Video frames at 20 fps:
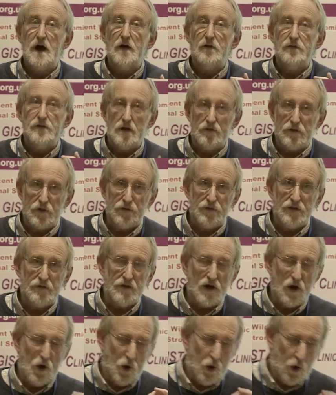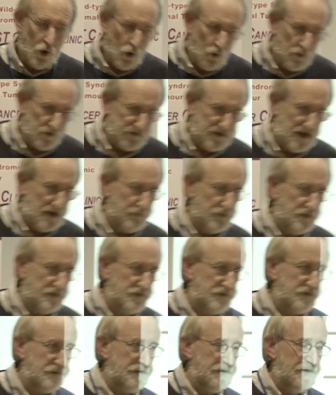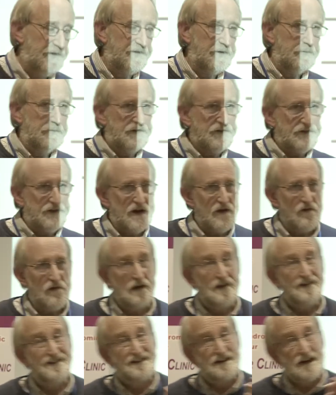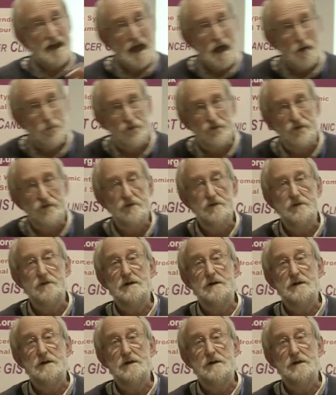The other thing that always happens is that material is kept